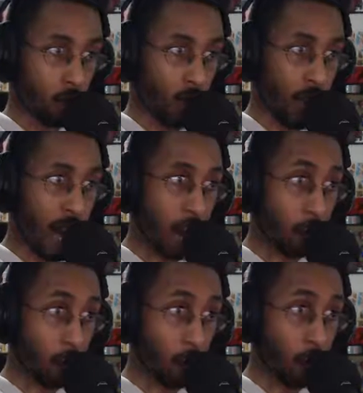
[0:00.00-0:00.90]
They
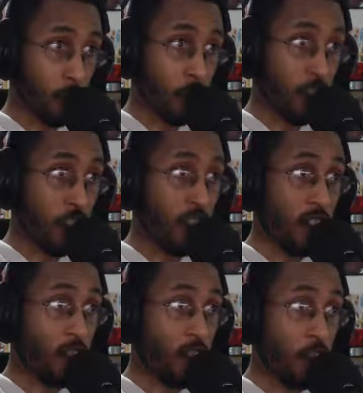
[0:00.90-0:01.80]
have some
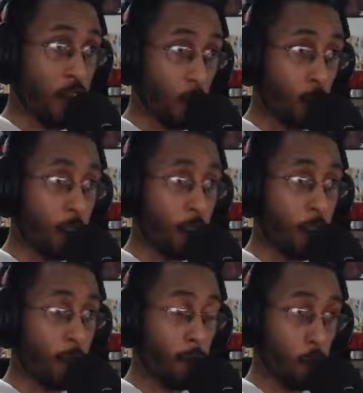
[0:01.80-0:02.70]
very
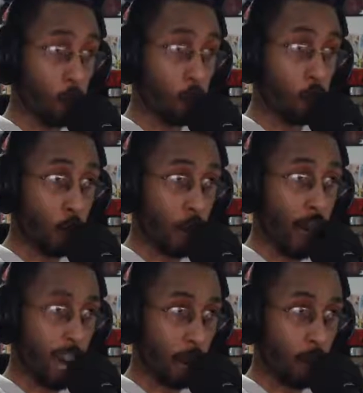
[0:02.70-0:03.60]
very good
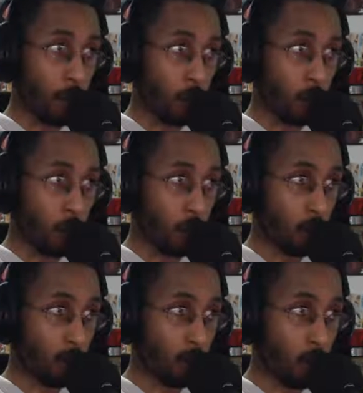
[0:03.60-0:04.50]
anime
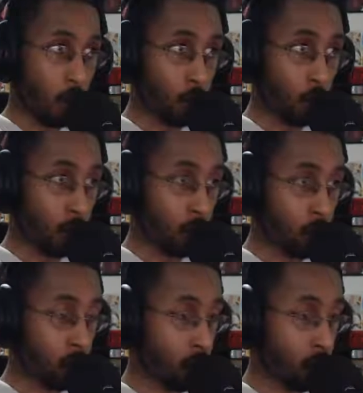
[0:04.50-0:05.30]
on that service.